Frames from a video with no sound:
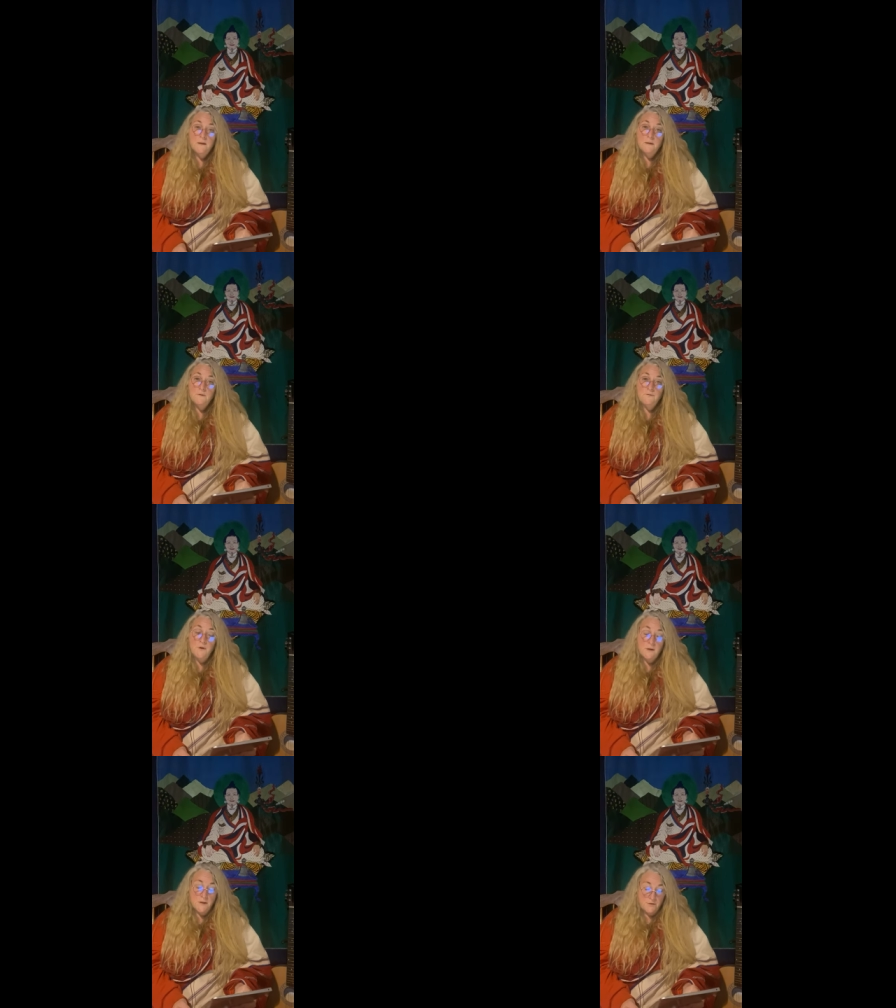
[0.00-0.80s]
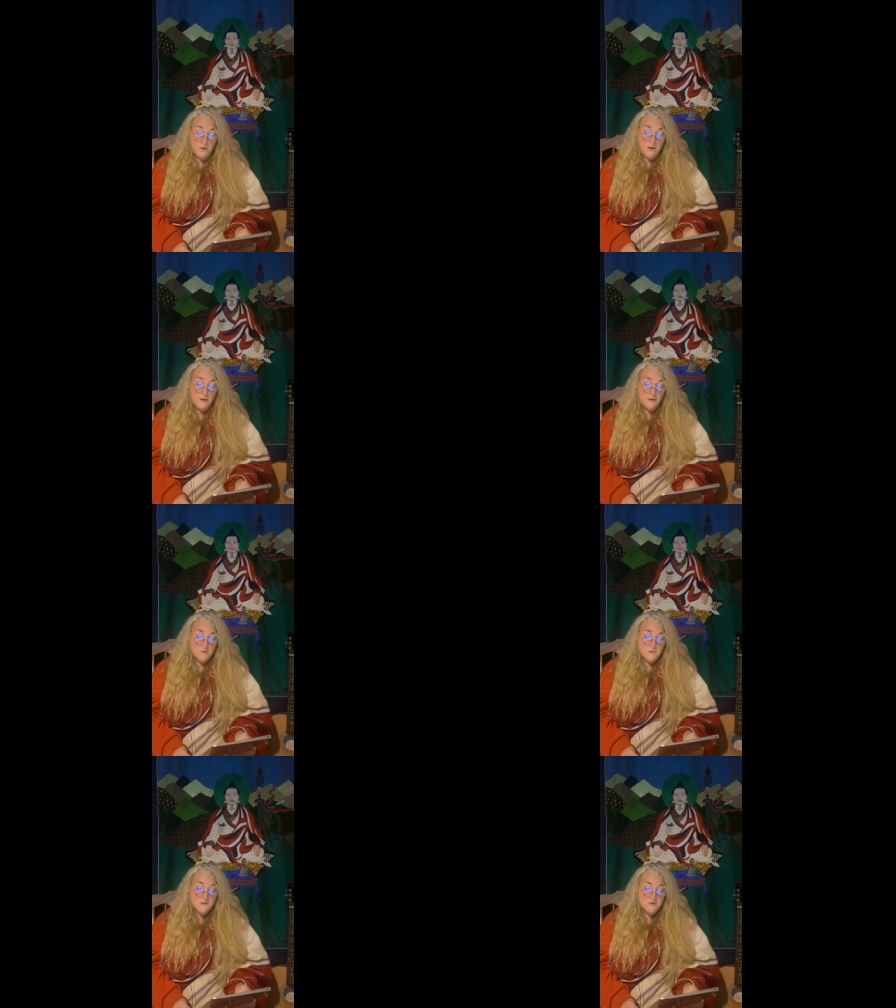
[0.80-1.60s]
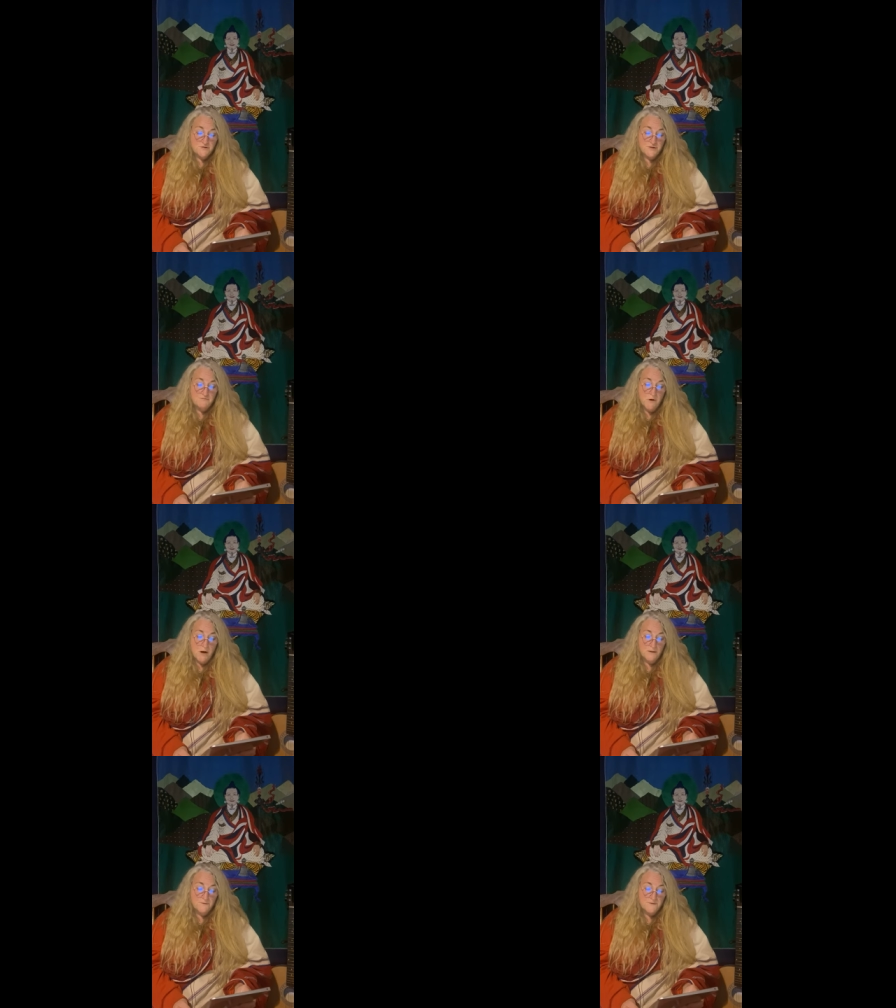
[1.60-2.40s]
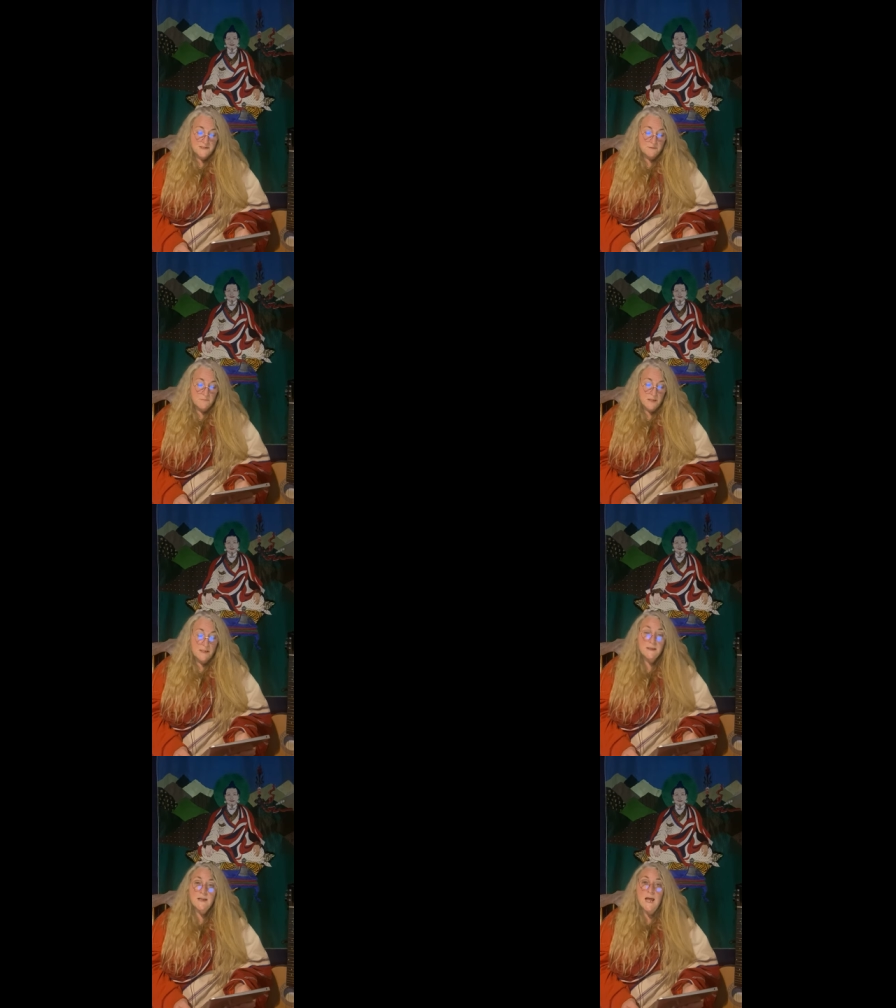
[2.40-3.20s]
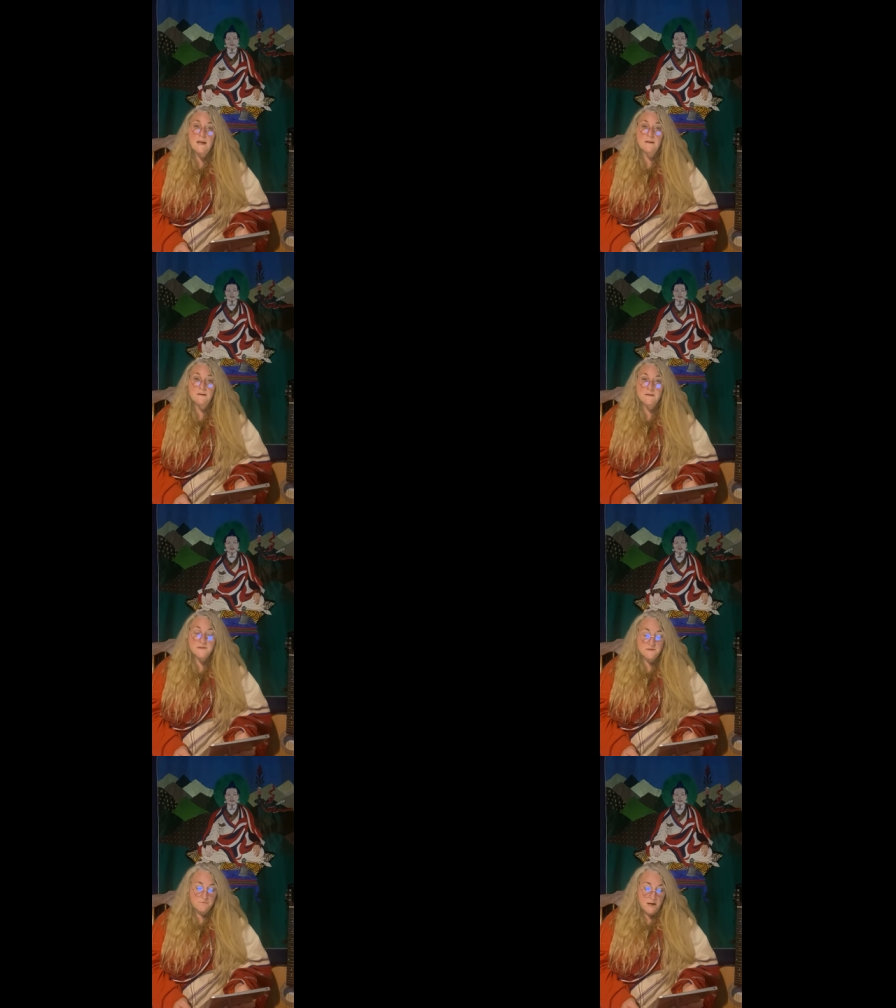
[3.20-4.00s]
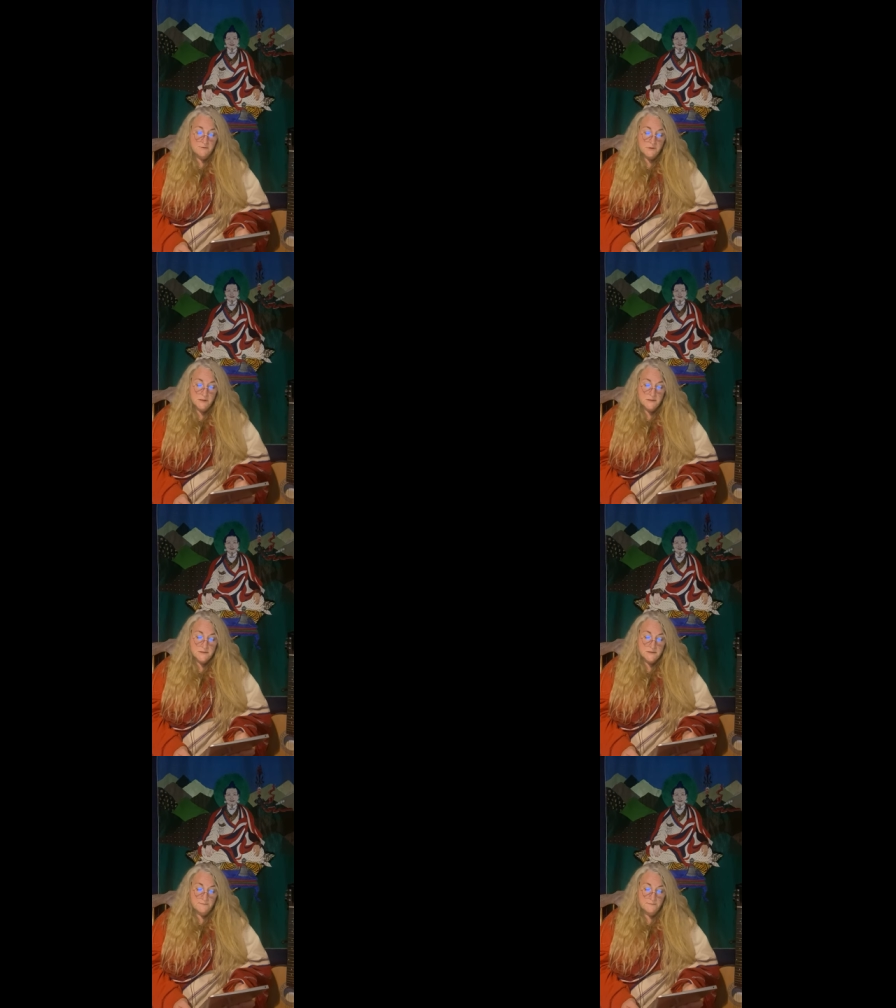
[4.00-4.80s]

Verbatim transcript: The fir- third was that she'd rather visit me in elegant surroundings.